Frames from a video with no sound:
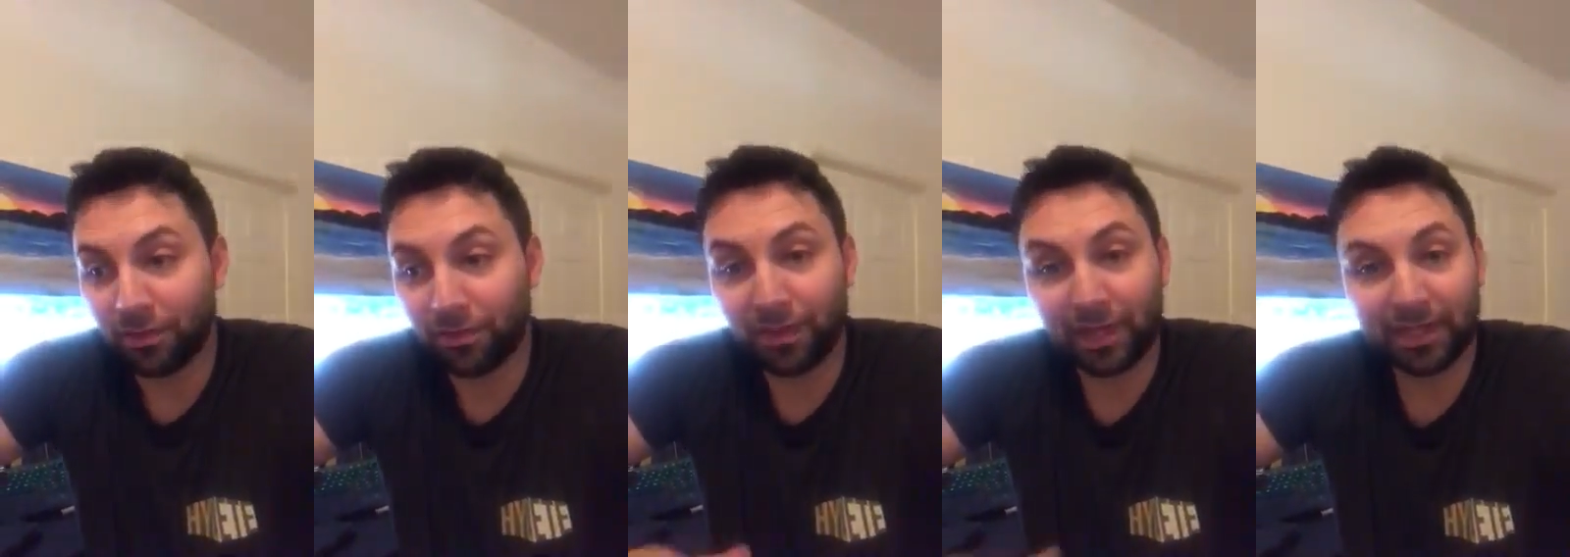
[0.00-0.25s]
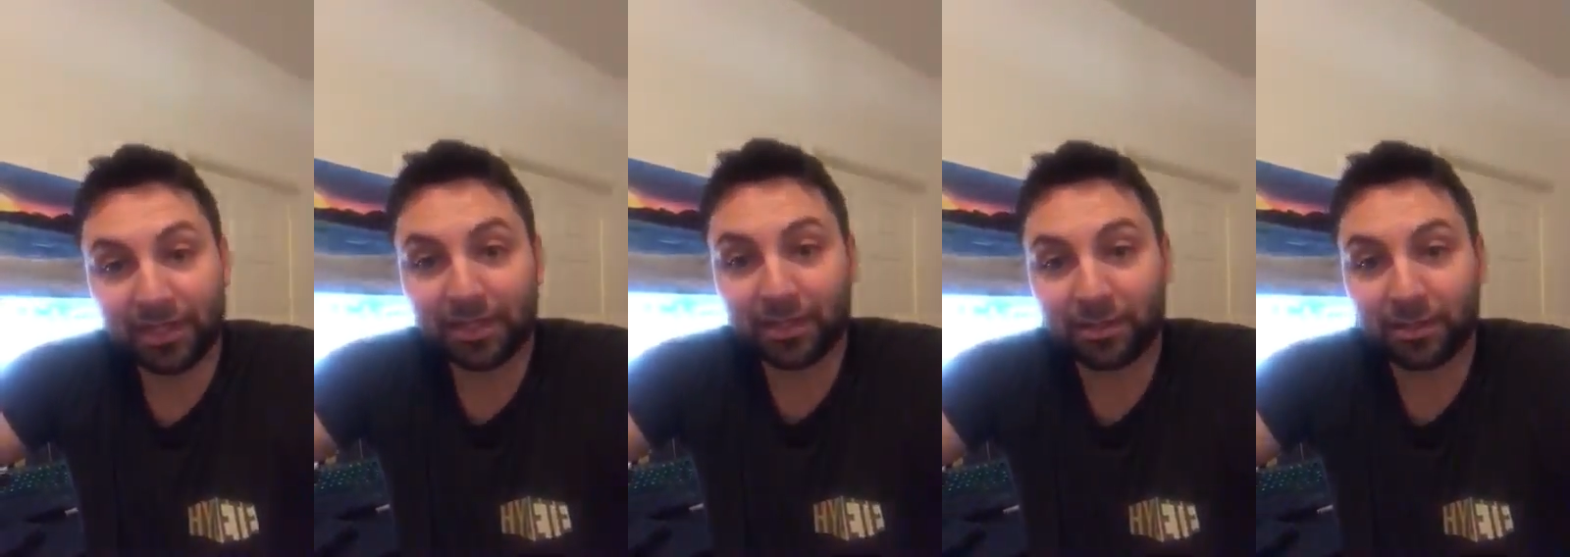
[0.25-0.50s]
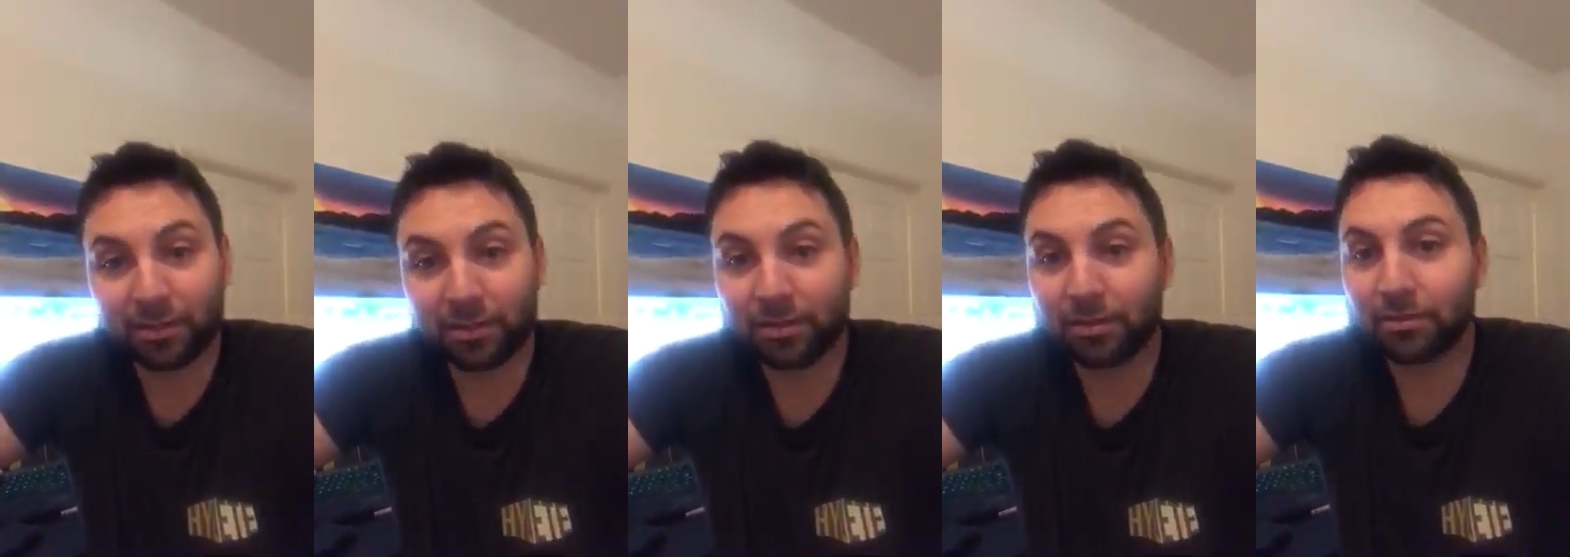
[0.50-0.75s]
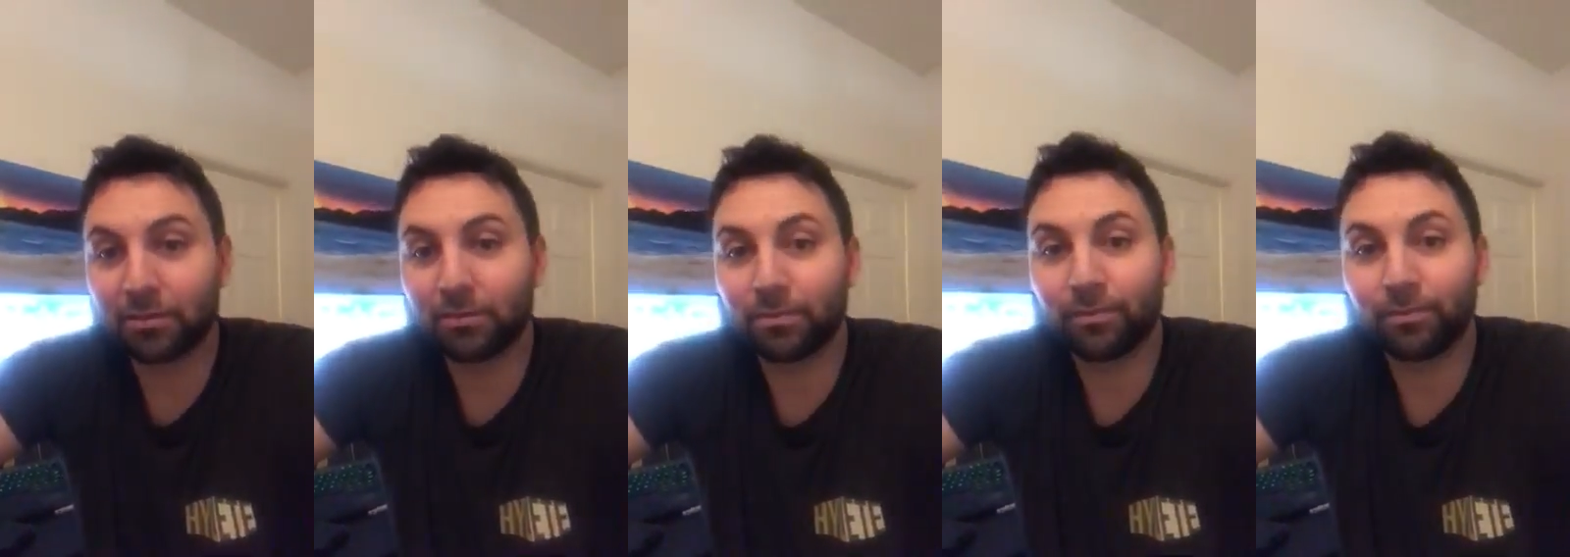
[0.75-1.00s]
this
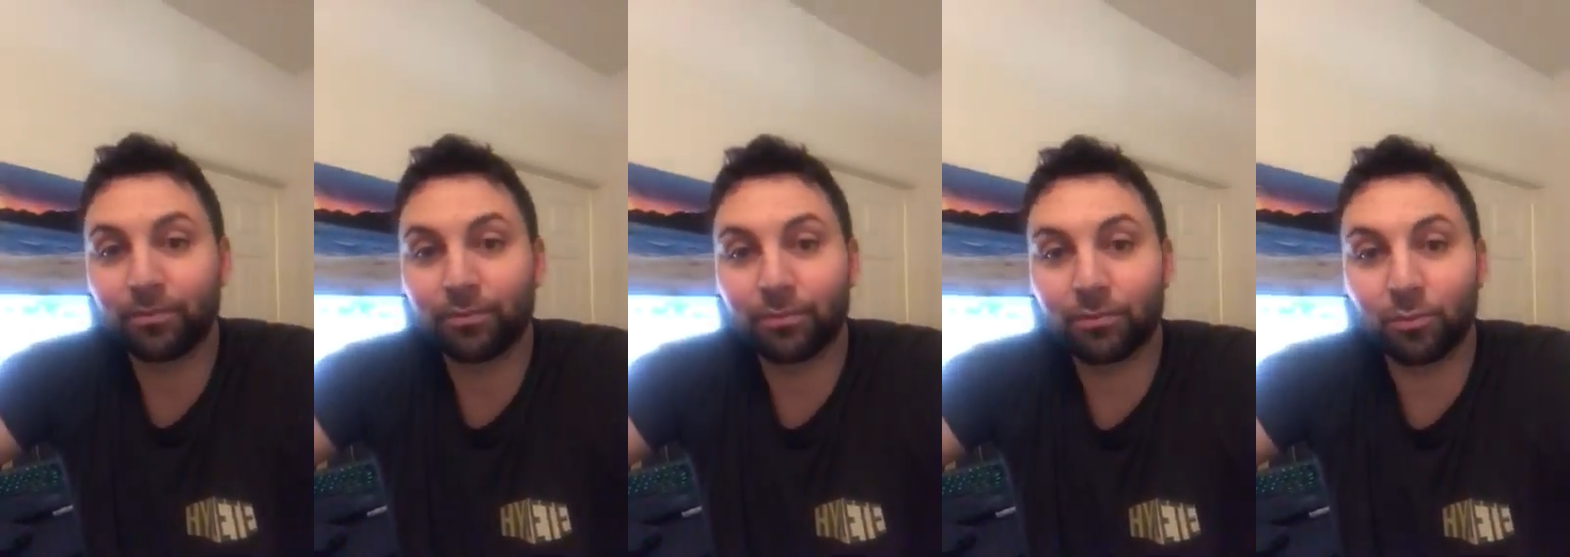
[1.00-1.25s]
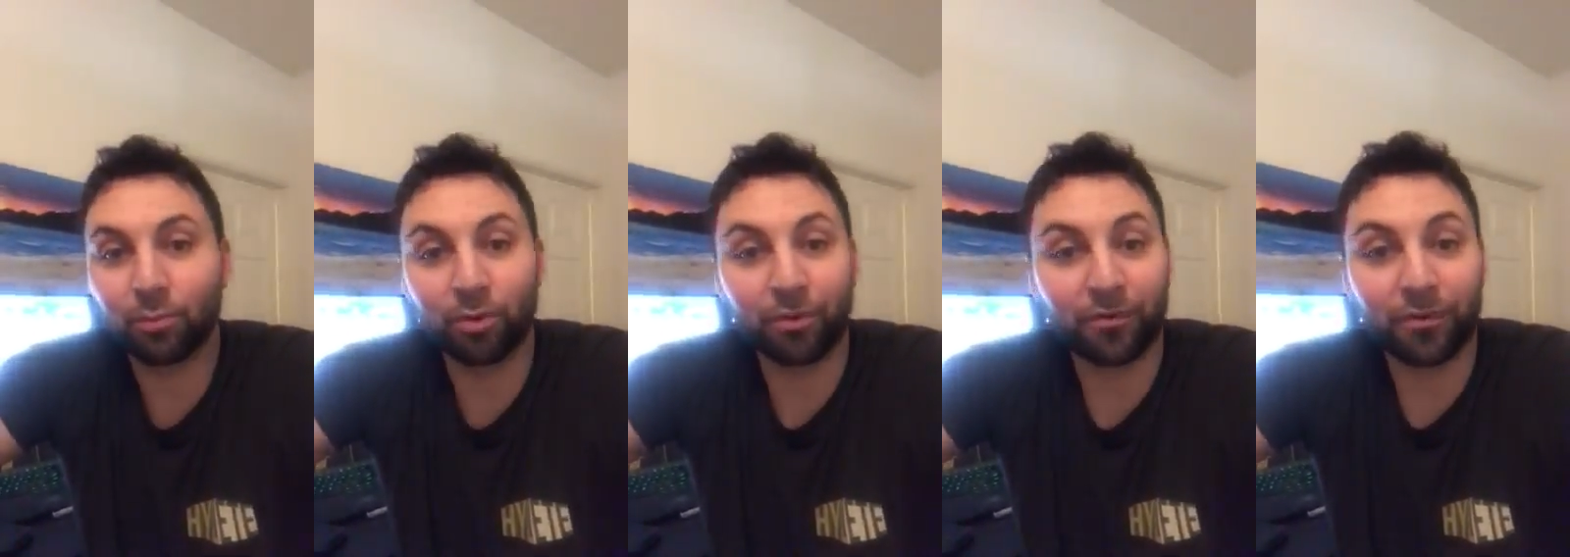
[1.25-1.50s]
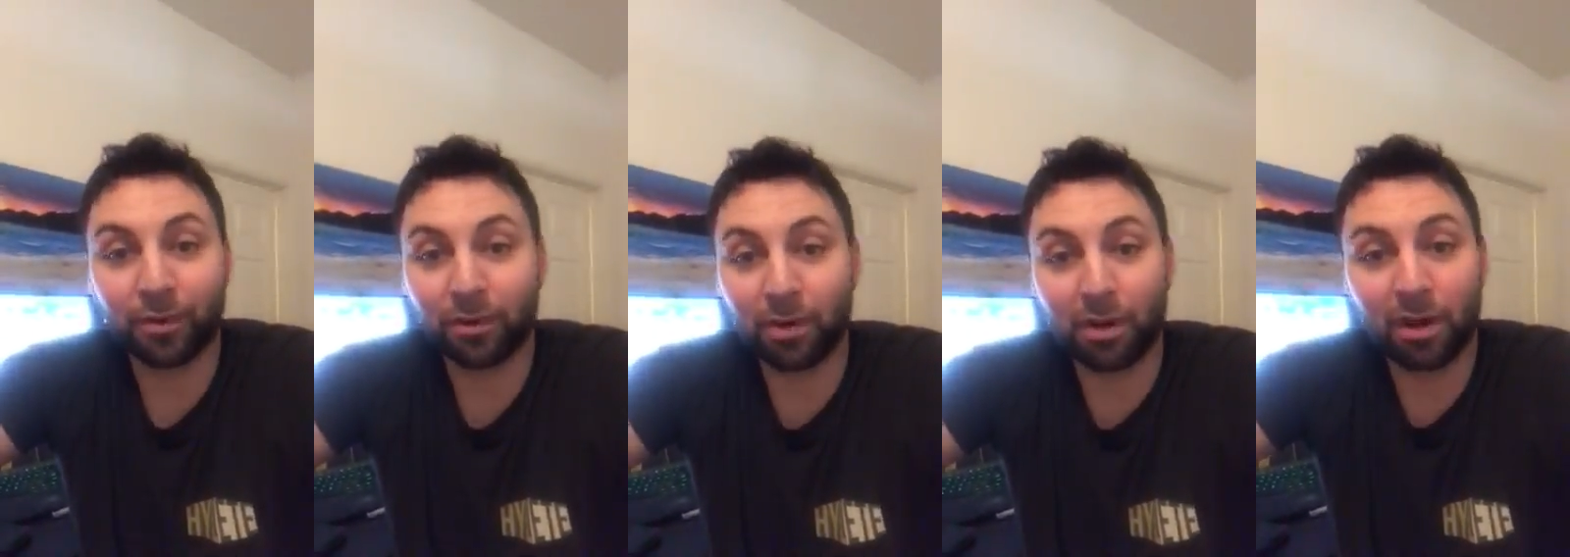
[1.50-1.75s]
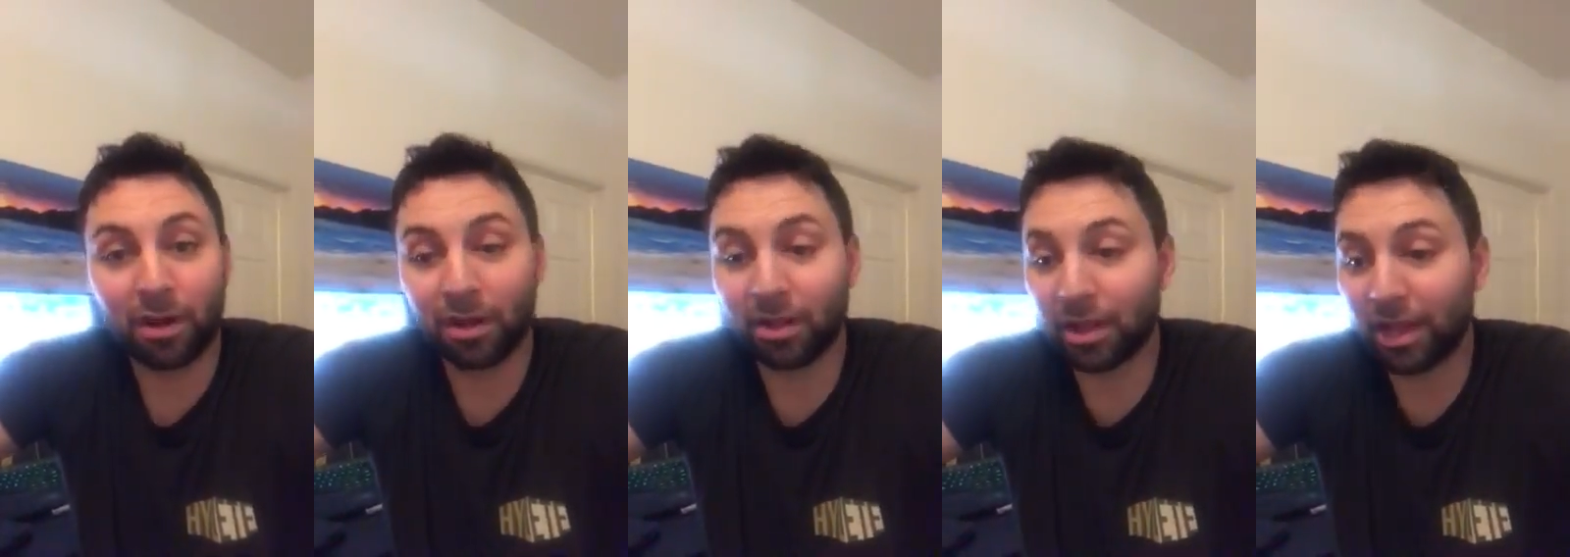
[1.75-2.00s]
with your
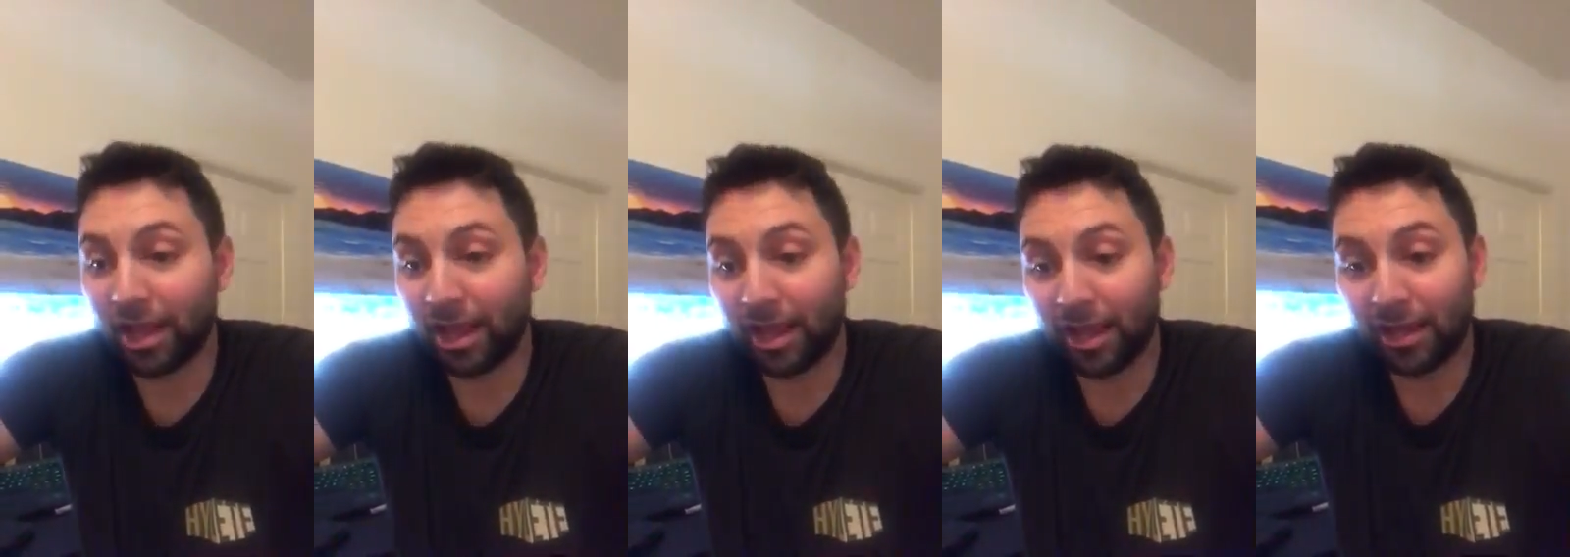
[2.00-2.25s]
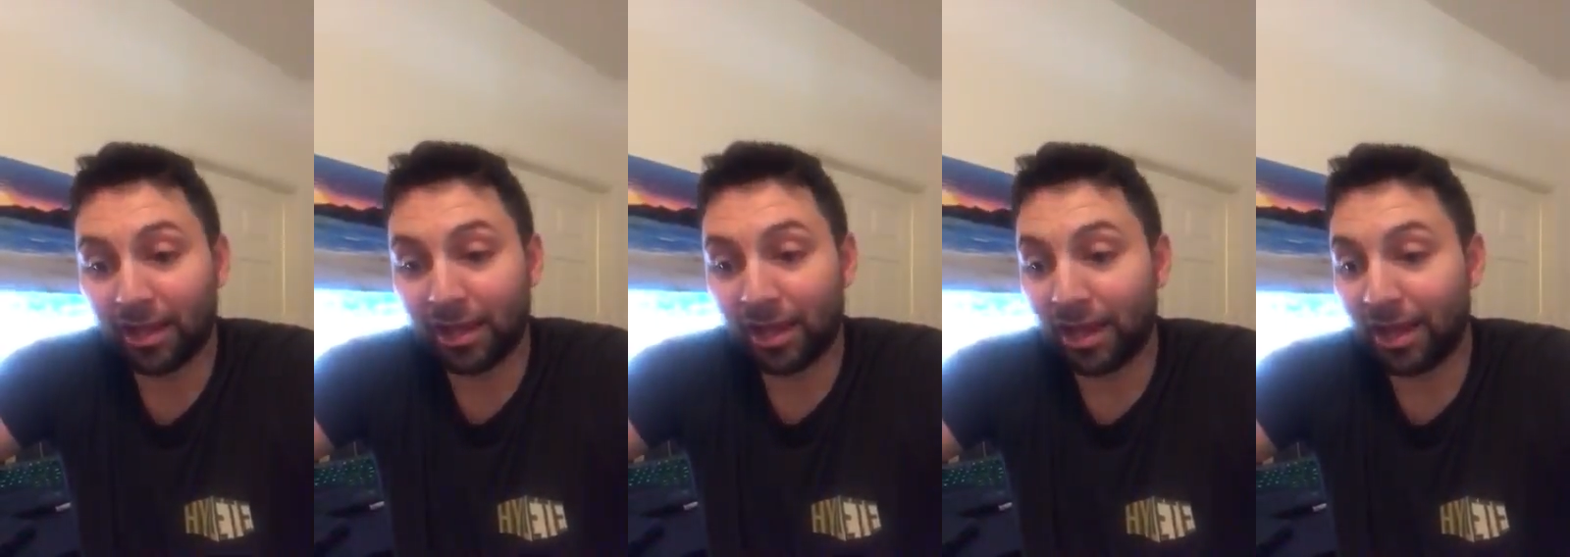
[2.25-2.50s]
all and,